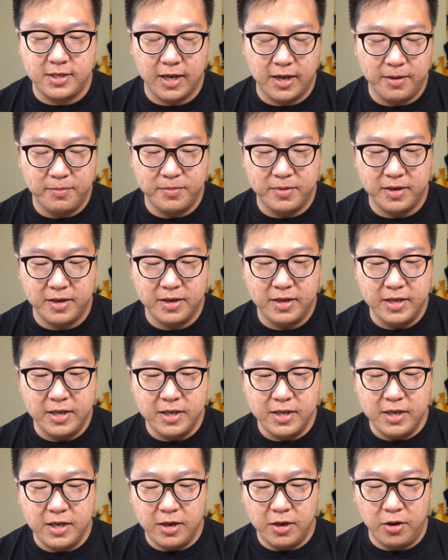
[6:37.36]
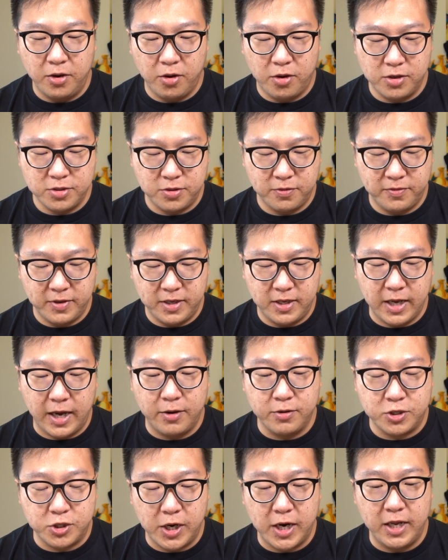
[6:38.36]
some uh, over here.
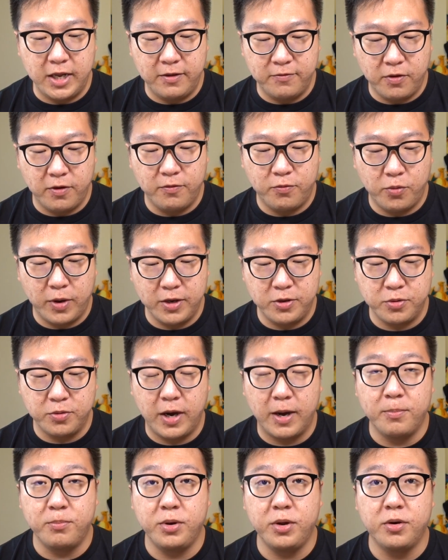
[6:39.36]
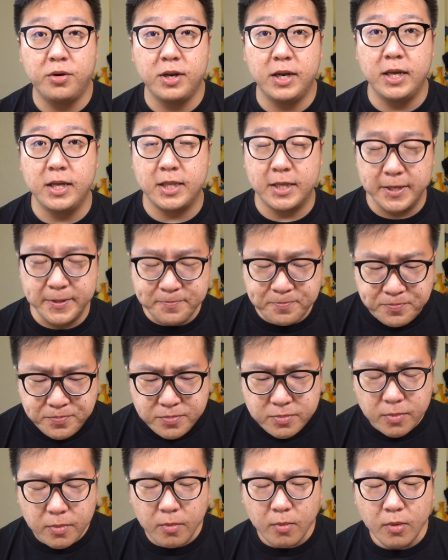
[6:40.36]
I'll try and evolve one to Umbreon later
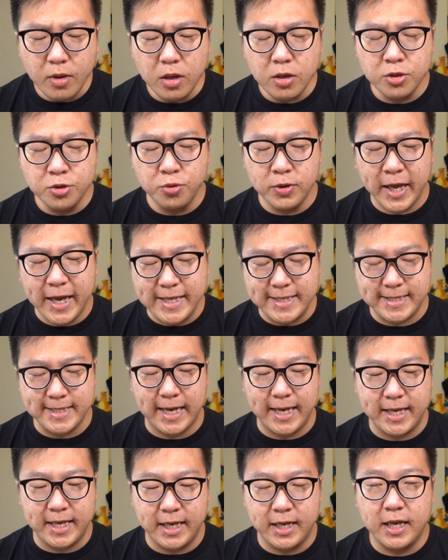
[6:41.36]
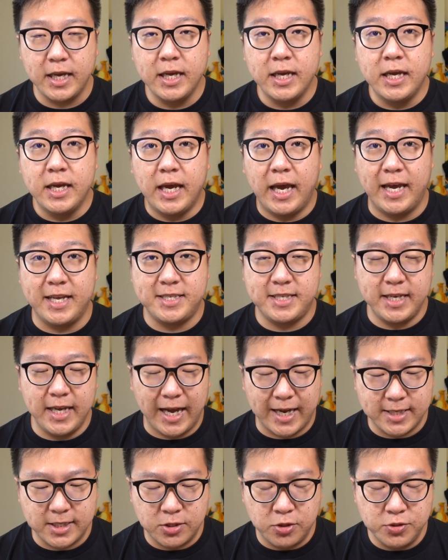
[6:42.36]
to get Psychic as the
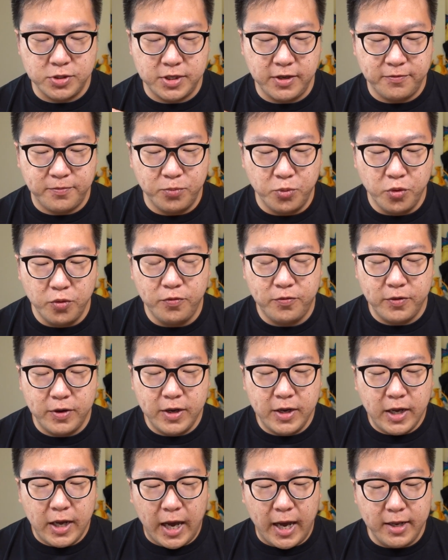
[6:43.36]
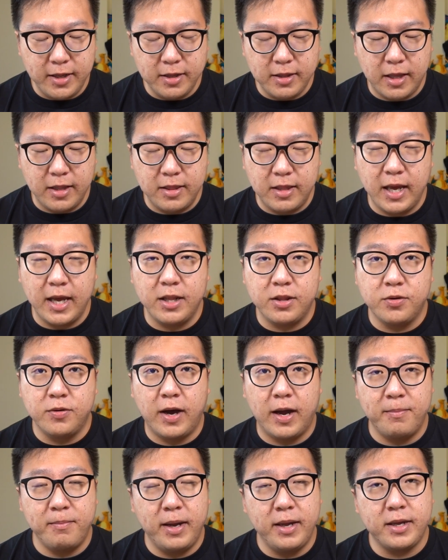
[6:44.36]
exclusive move. Other than that though,
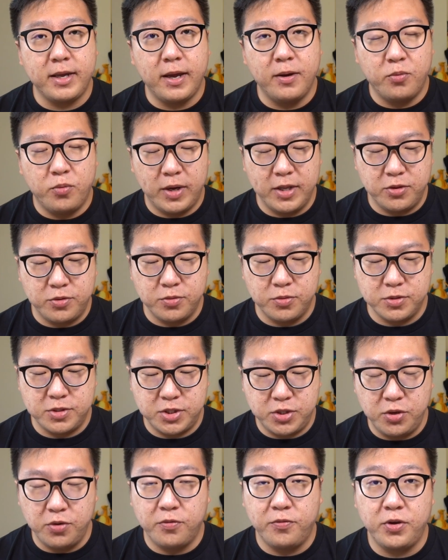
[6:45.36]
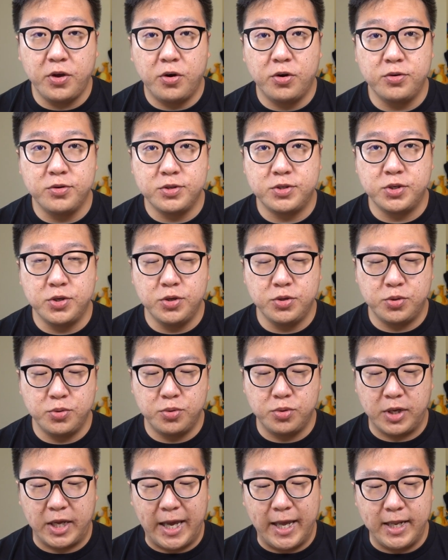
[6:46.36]
I might get one to Sylveon also
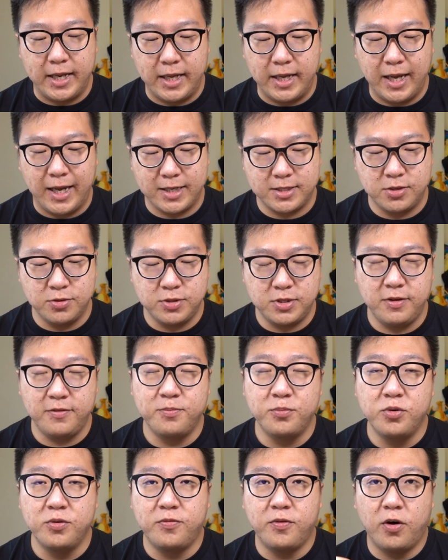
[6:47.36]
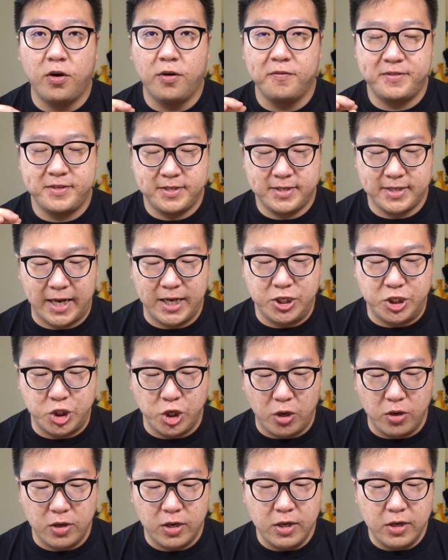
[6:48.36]
to get the exclusive move of
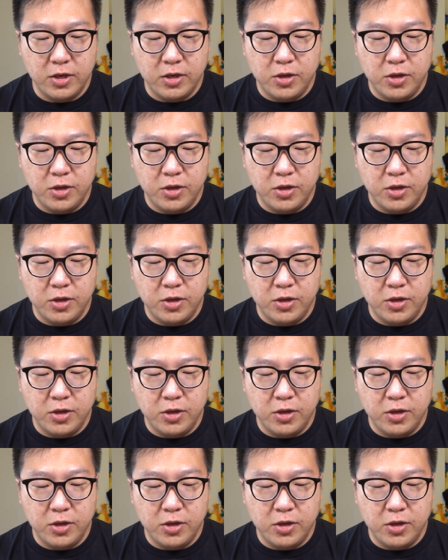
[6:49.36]
Psyshock,